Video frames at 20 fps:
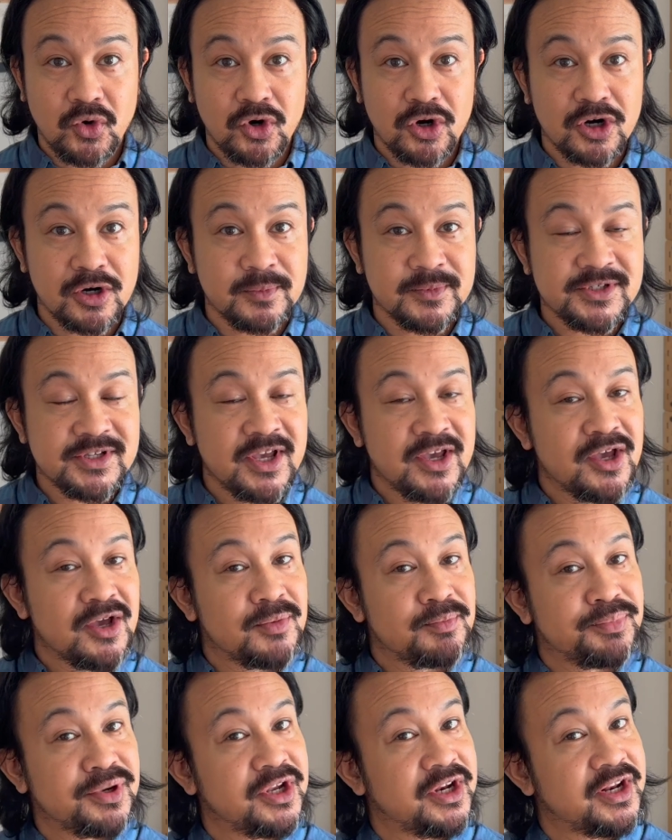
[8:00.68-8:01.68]
norms,
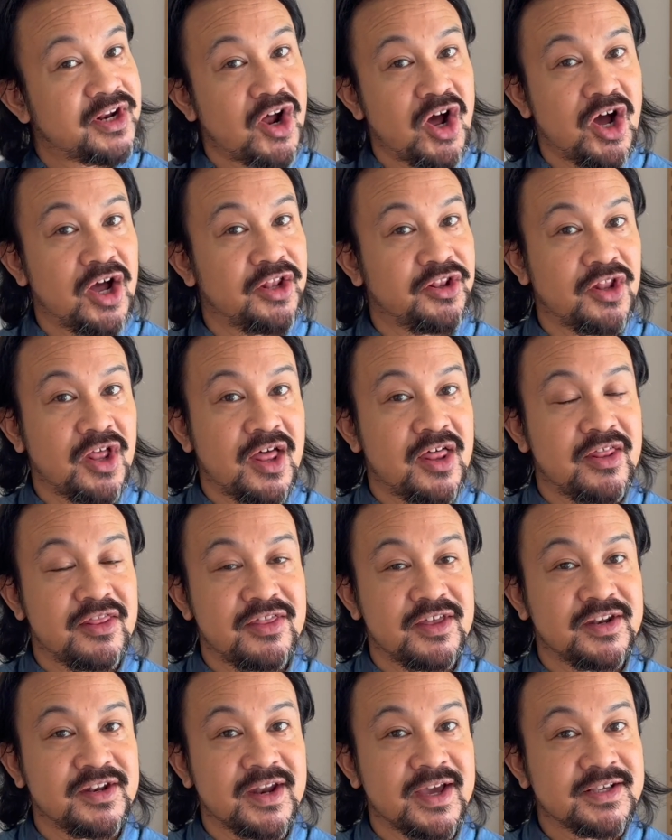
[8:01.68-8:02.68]
put it on
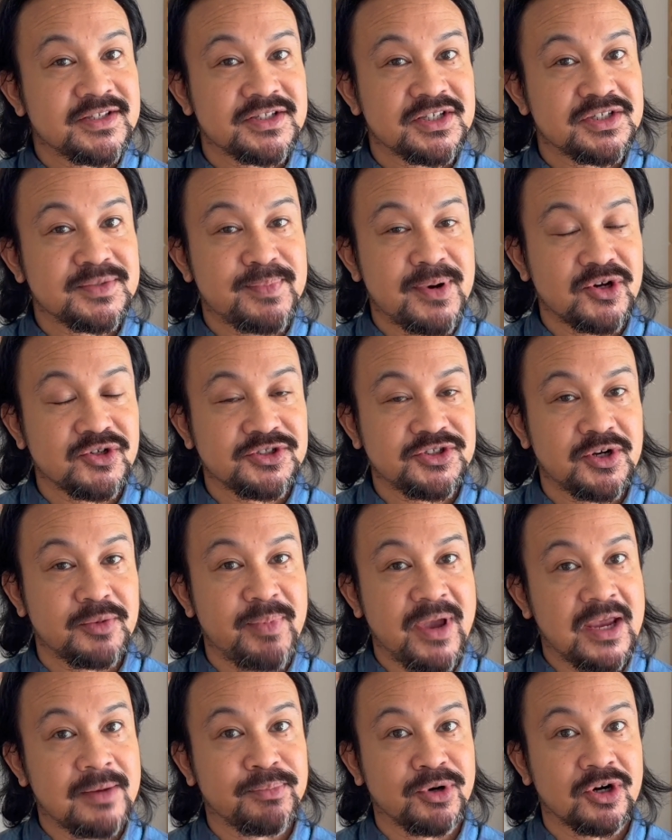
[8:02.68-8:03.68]
the nicest
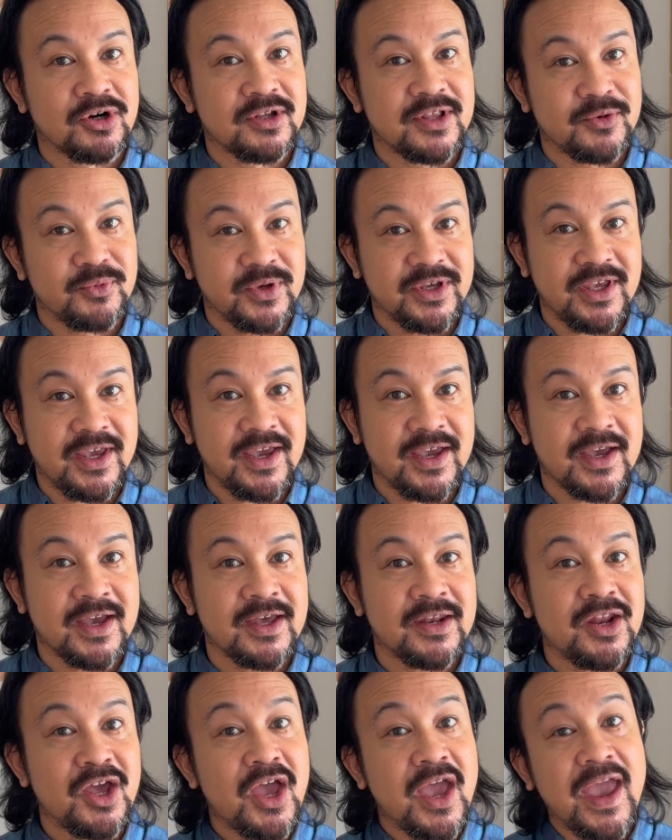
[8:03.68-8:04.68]
poster paper that we
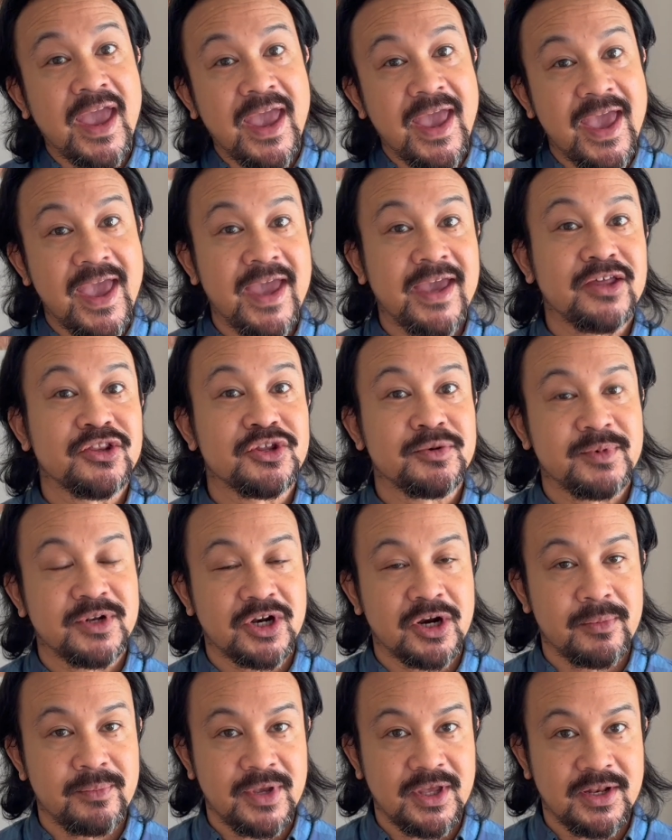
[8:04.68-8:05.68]
can, hang them
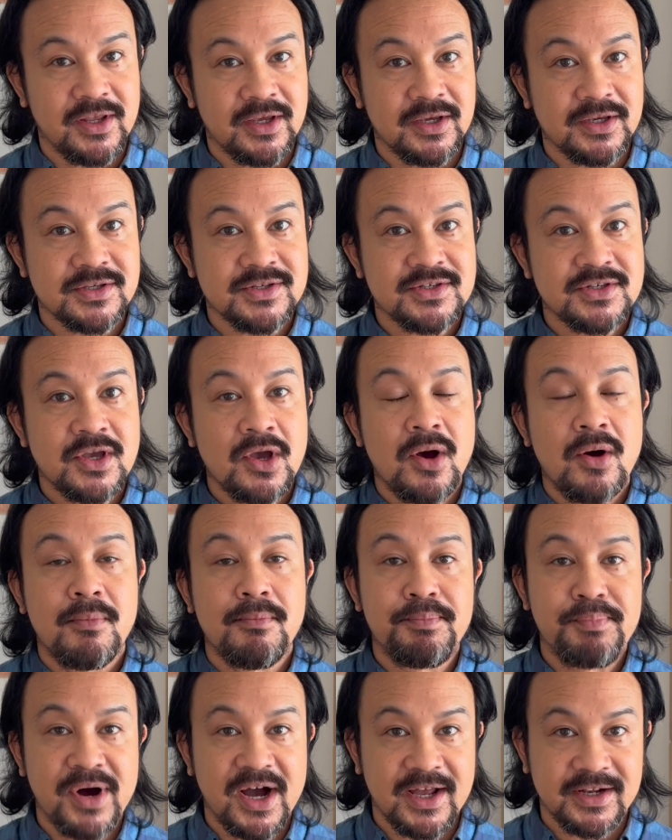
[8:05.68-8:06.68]
in our meetings,
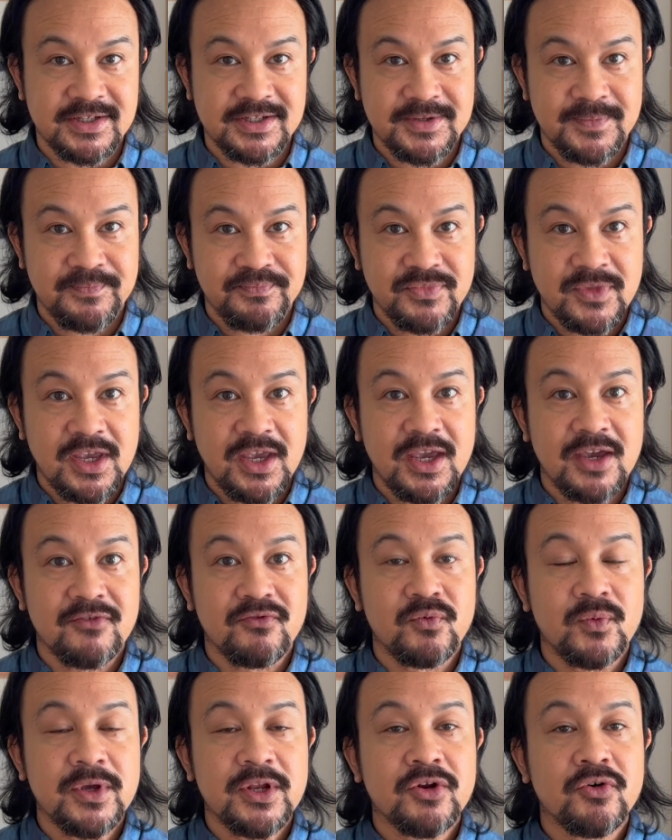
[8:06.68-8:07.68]
but
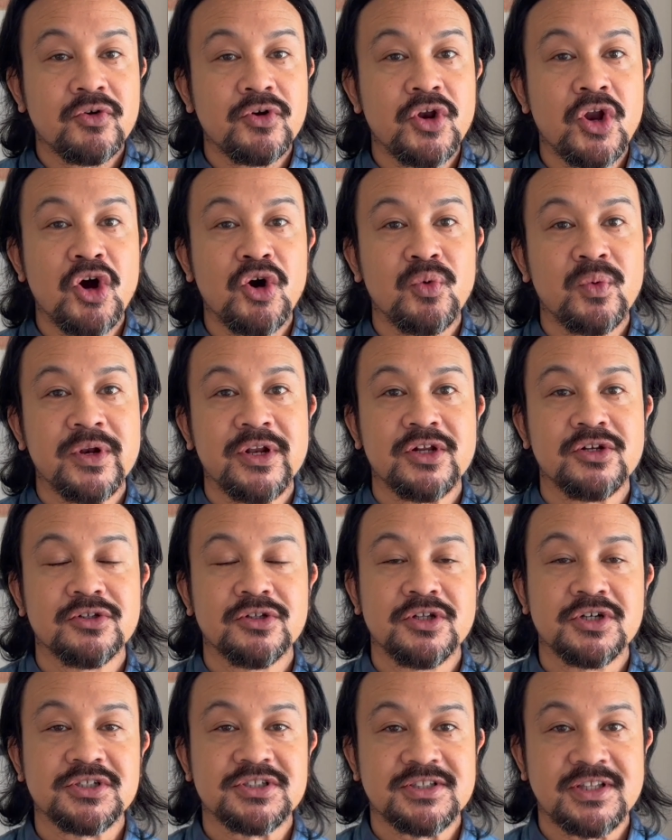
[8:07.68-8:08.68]
if we don't know what
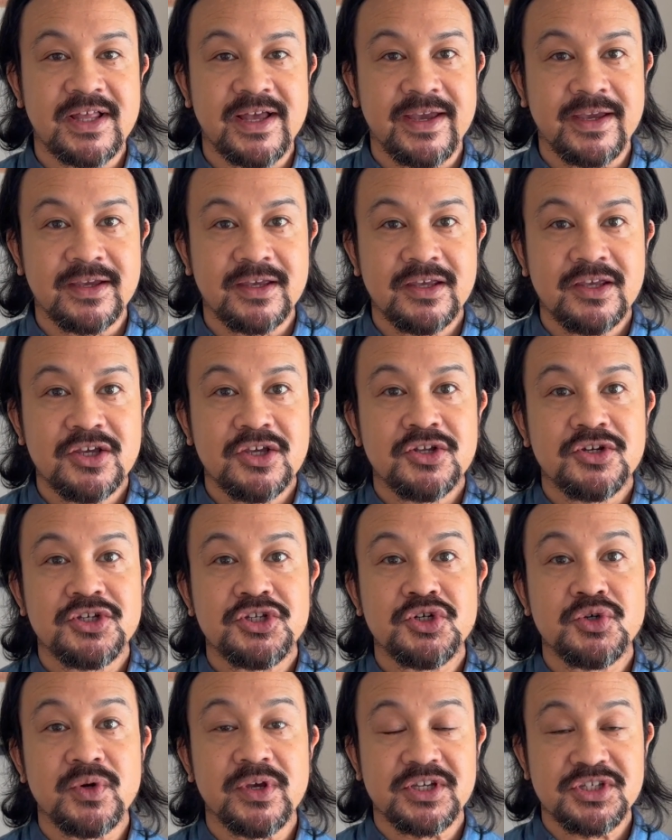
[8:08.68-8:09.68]
it looks like
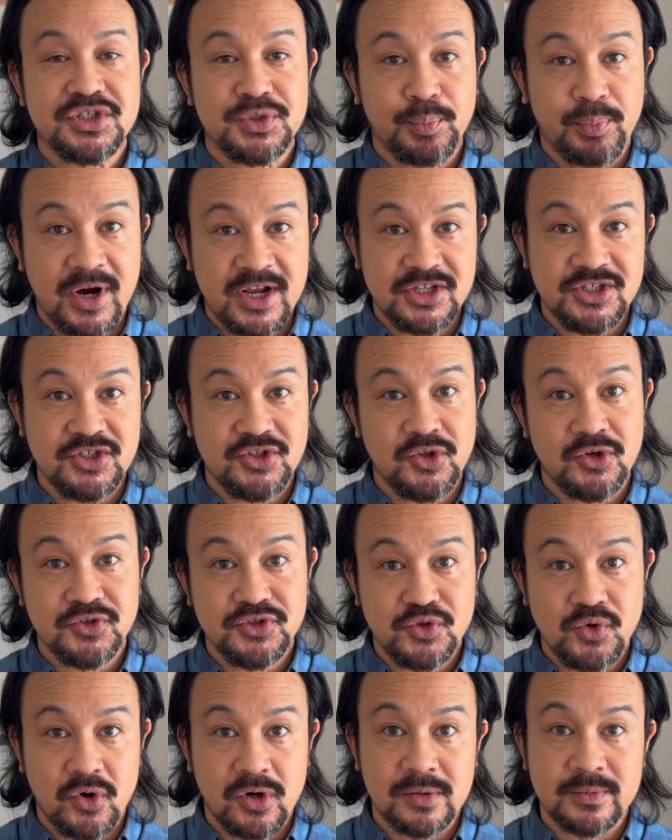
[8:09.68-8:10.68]
to express
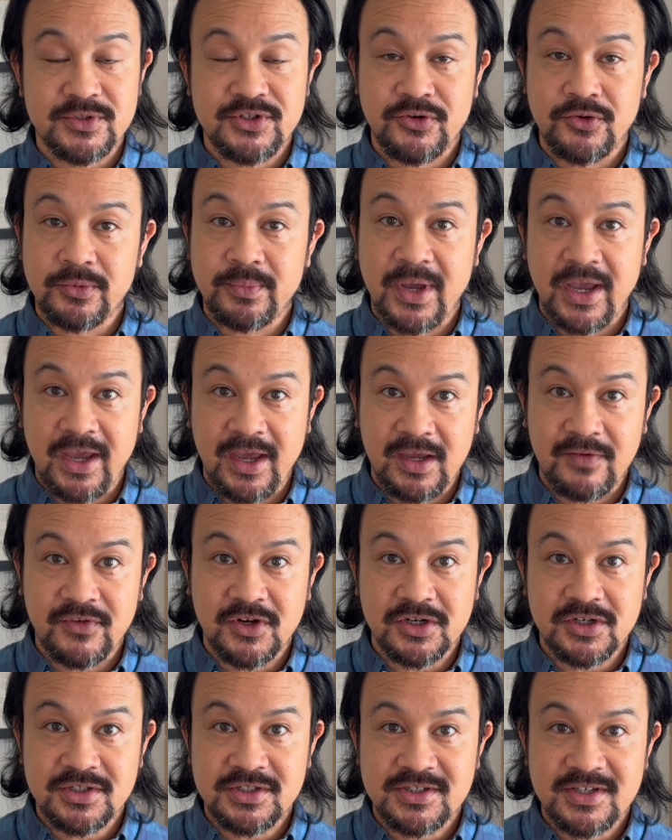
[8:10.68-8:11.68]
those norms through
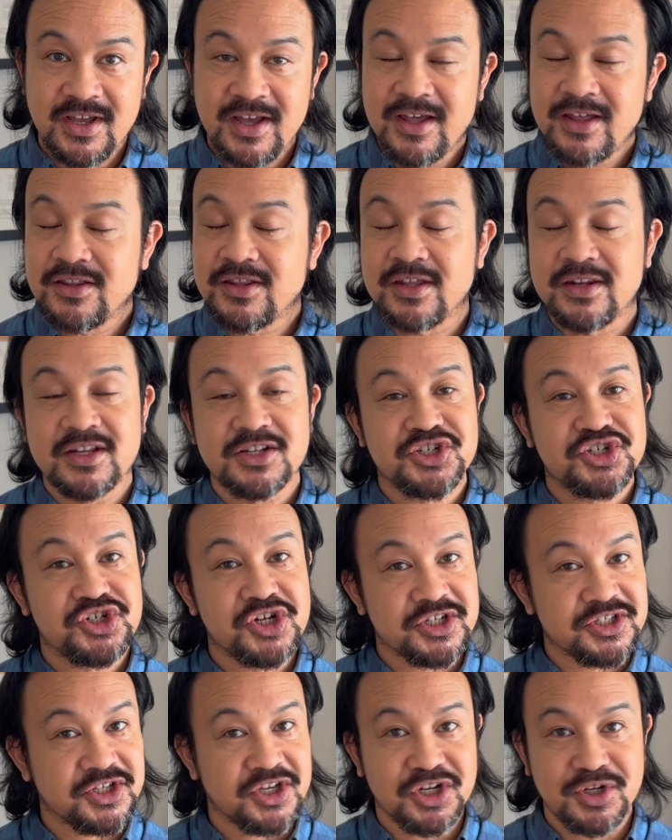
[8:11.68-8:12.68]
behaviors, then it's
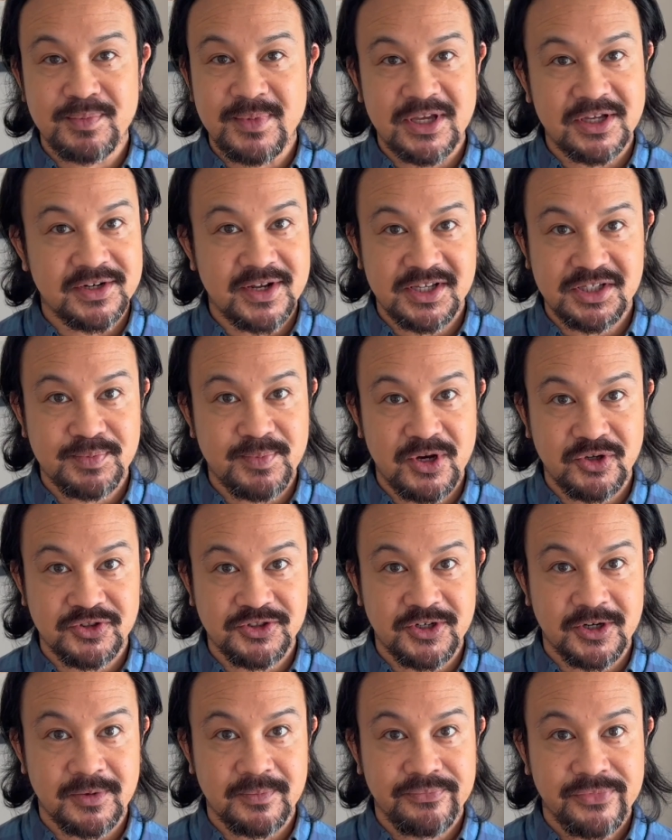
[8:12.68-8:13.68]
just going to be a nice
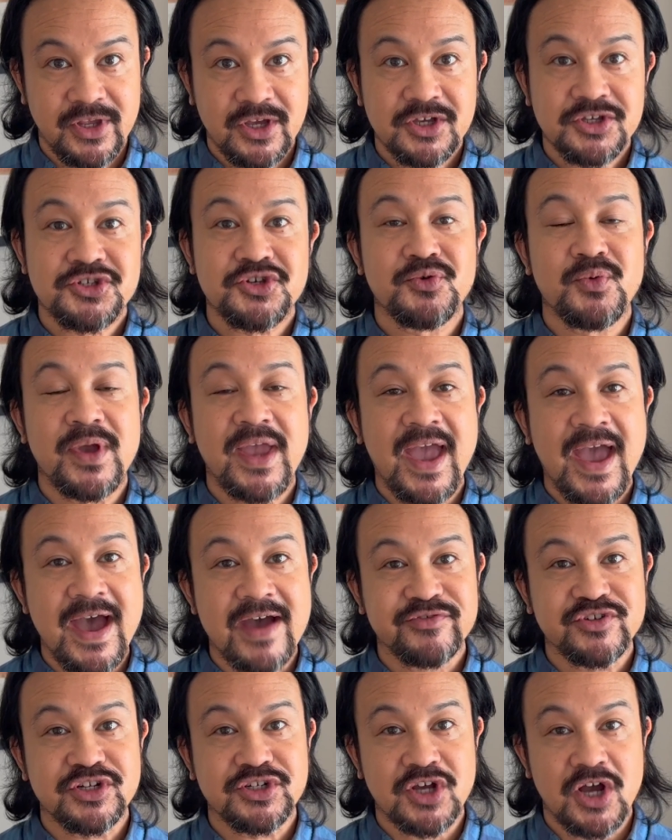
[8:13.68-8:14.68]
poster. So we
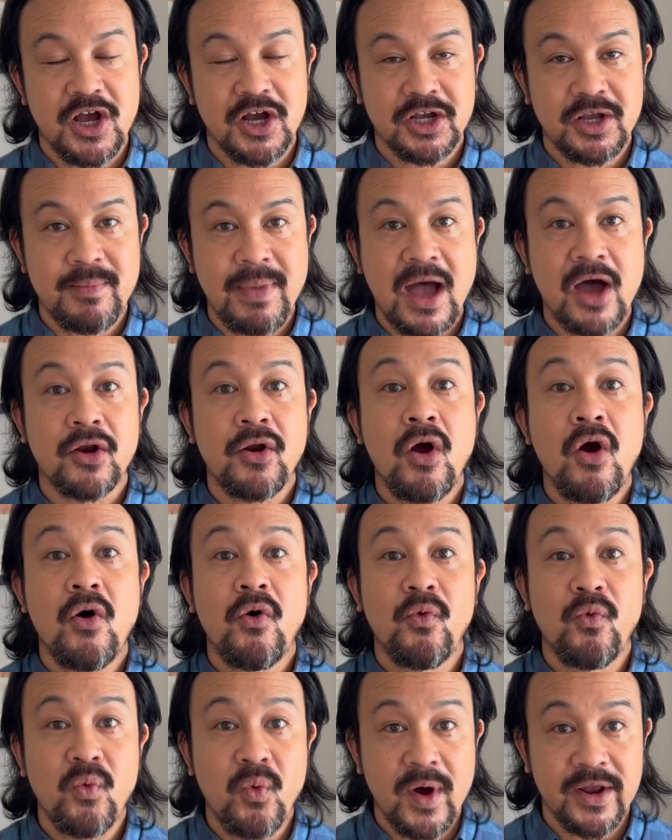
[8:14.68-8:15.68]
have to talk about
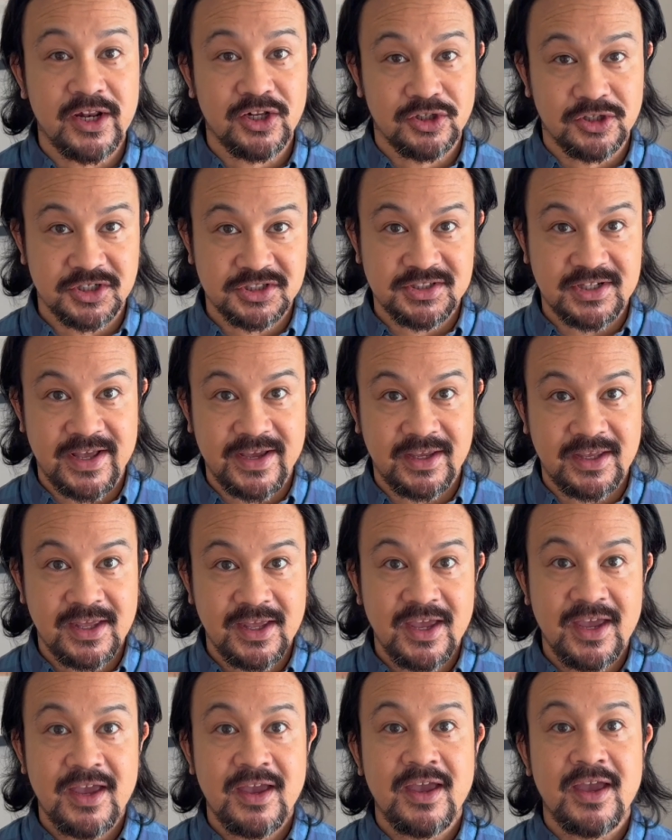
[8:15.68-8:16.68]
what it looks like.